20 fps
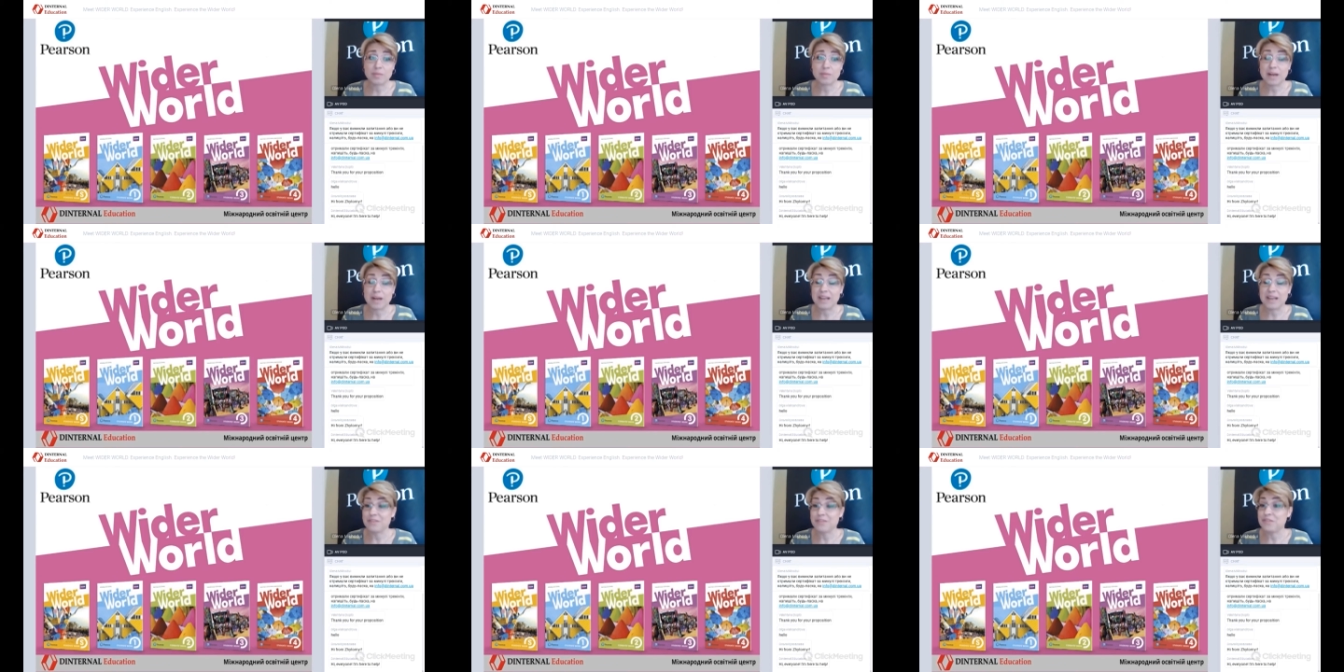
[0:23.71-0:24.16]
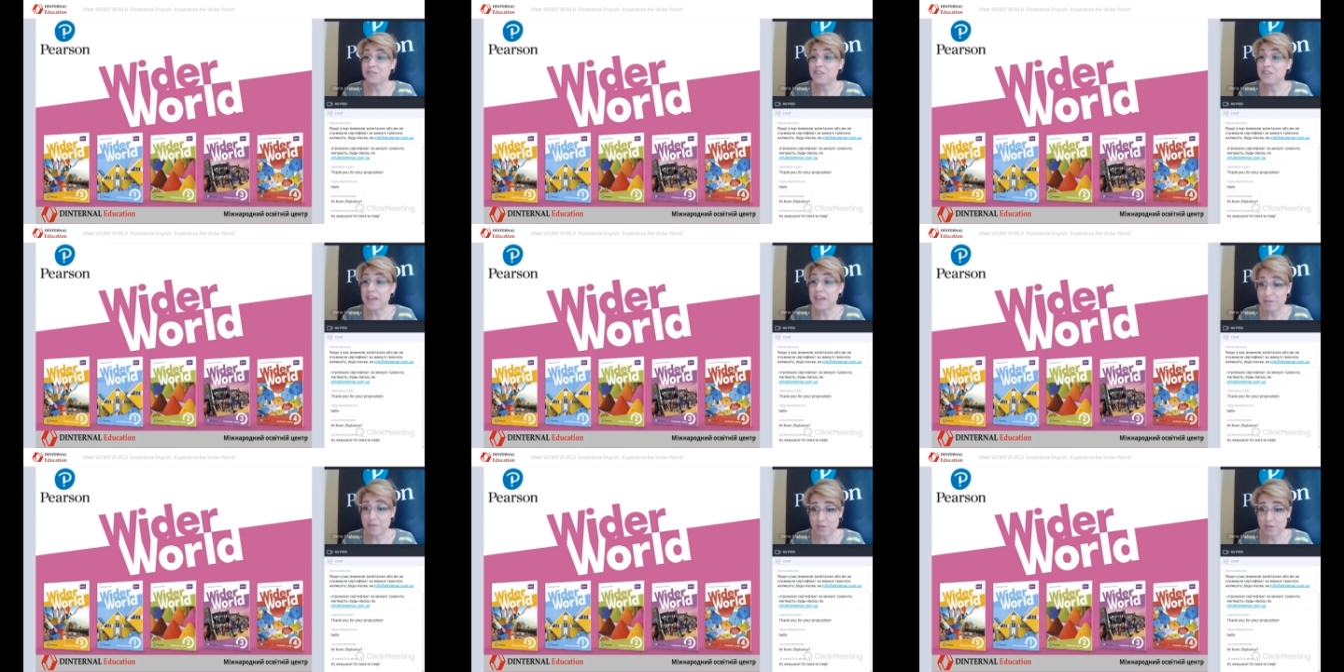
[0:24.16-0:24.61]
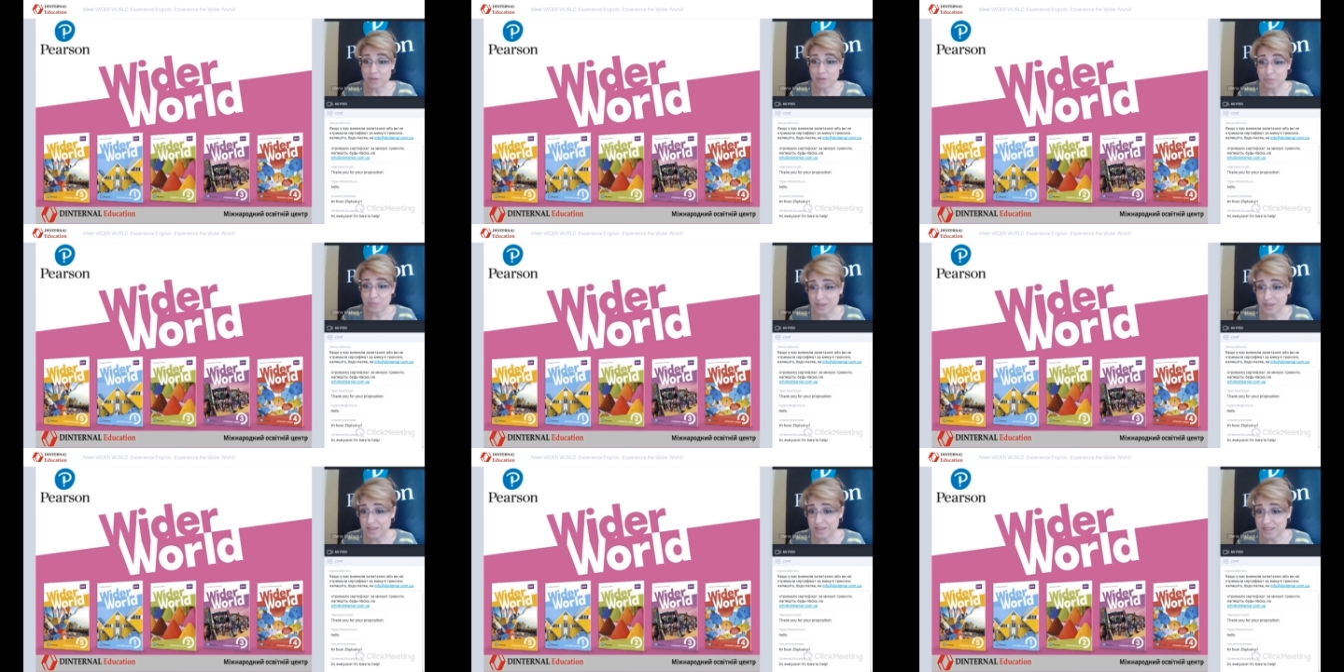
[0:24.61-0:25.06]
my
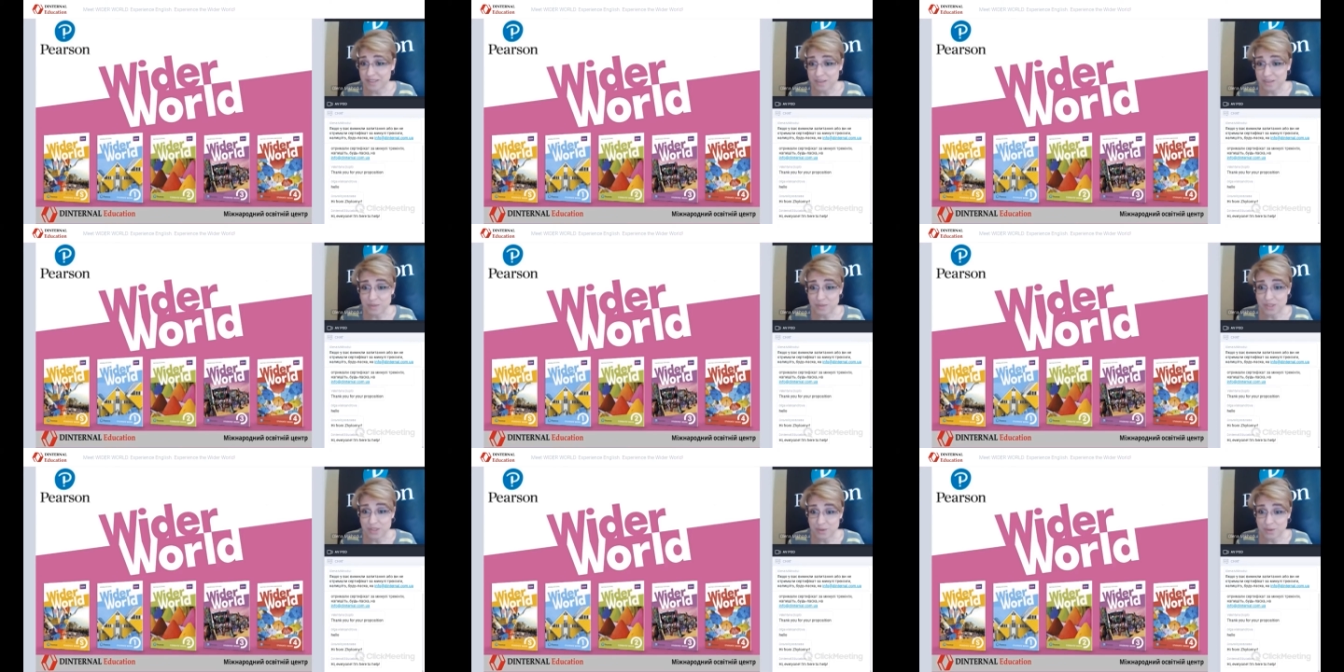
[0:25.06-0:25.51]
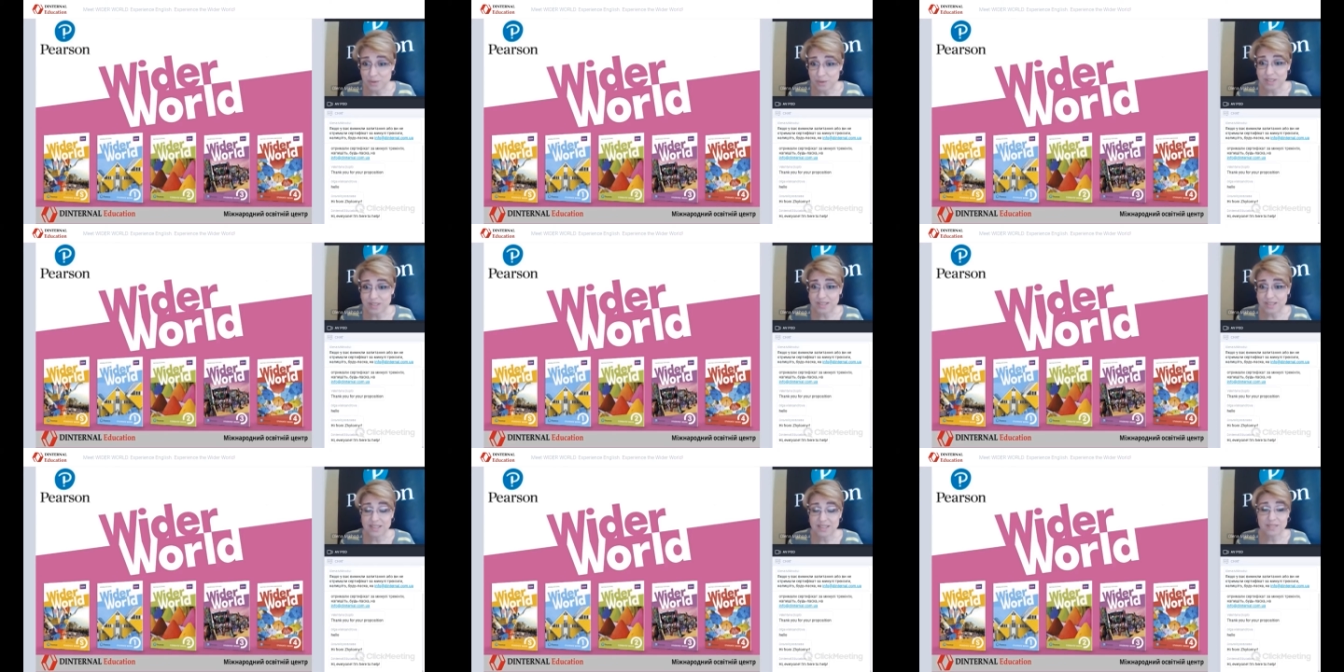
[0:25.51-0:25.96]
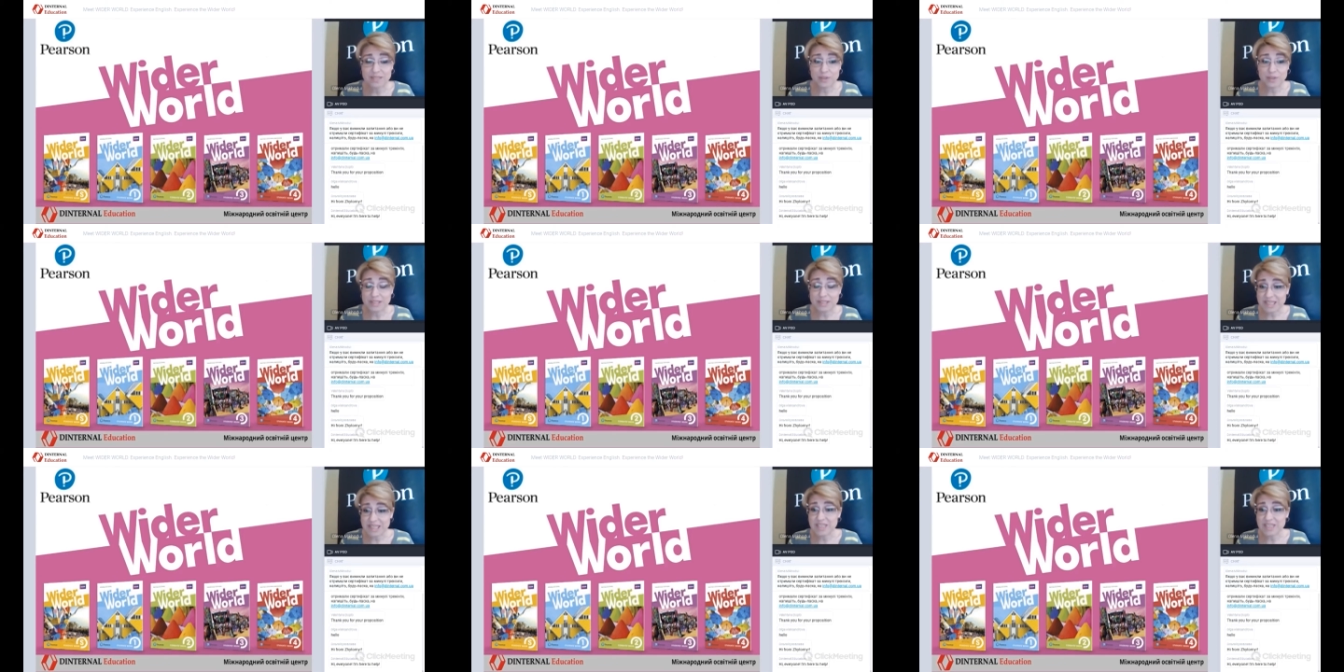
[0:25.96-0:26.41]
favorite Pearson resources
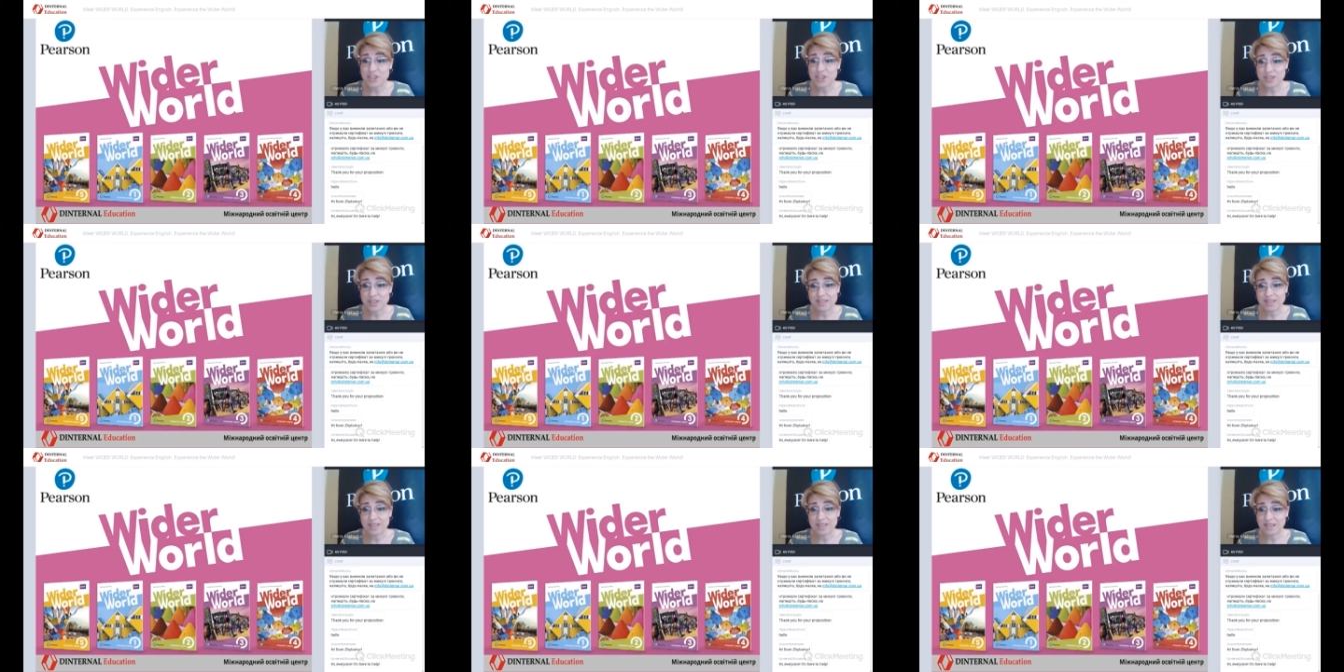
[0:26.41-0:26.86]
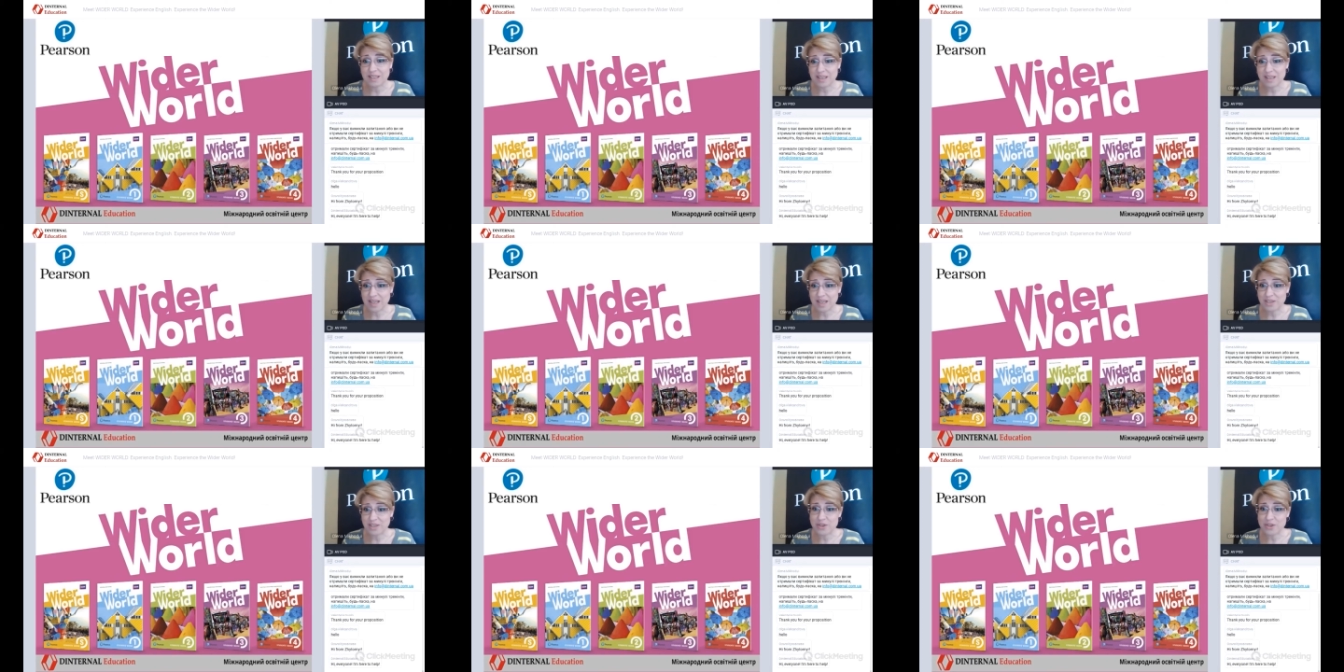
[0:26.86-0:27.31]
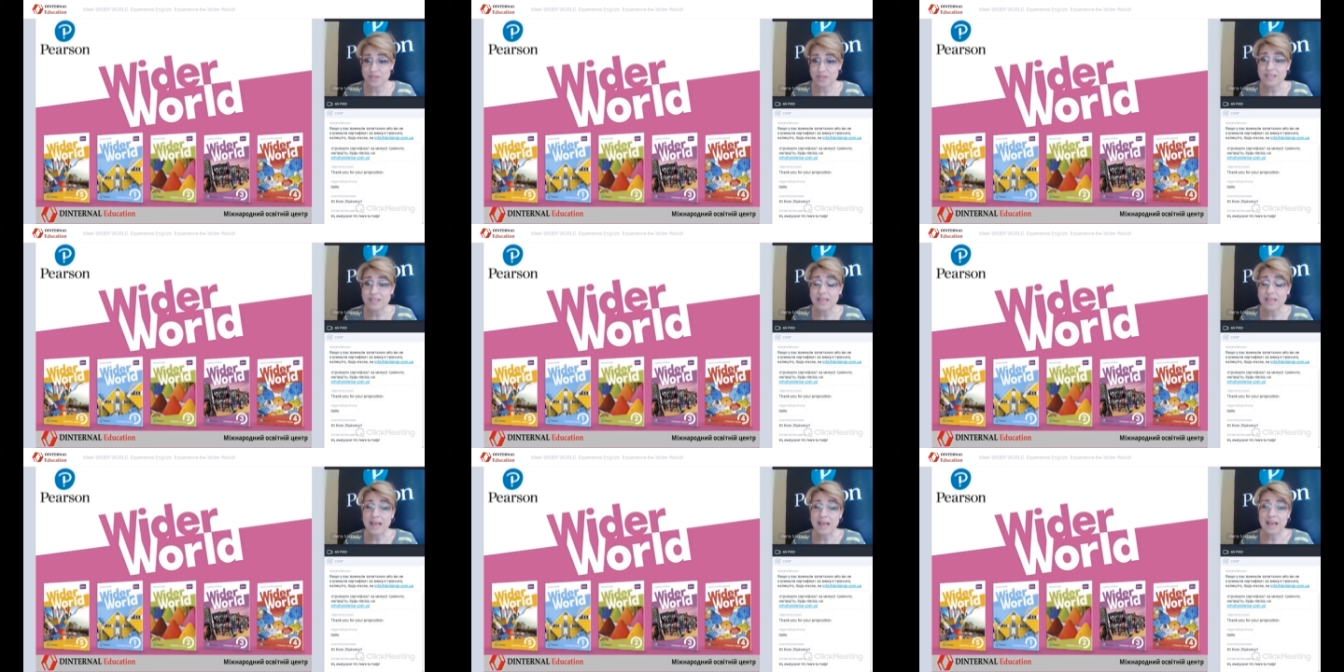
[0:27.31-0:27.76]
for teaching
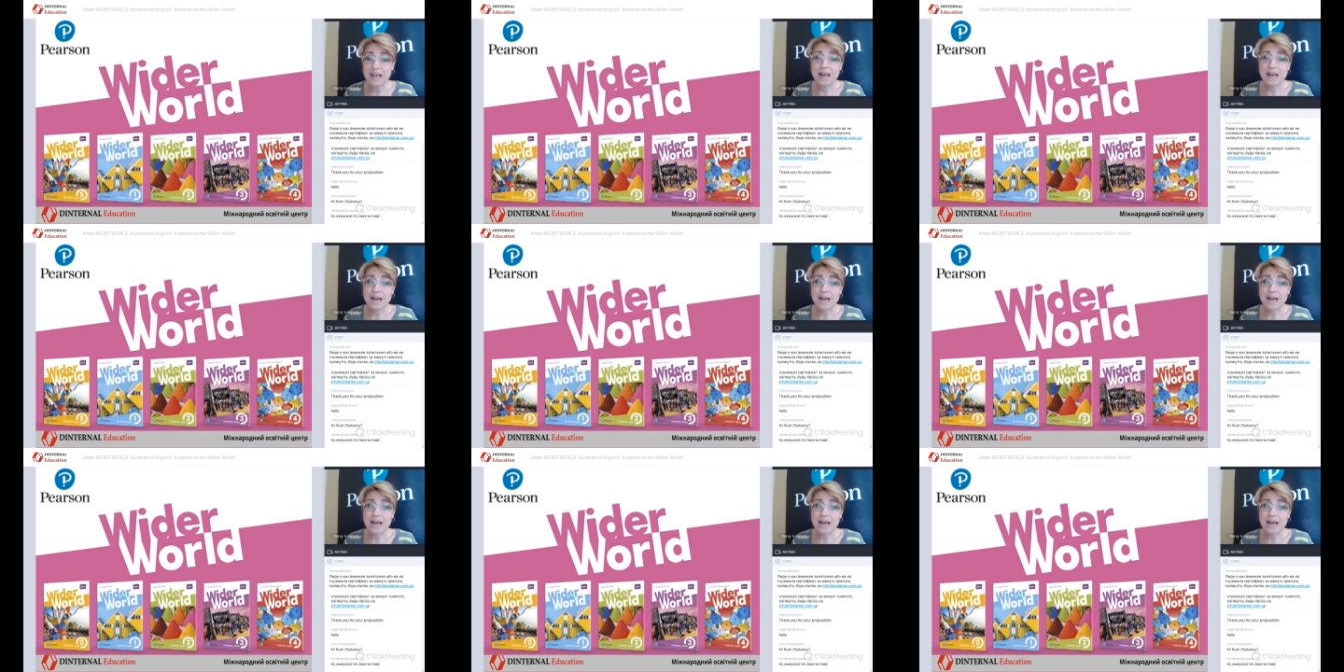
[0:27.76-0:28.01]
teenagers.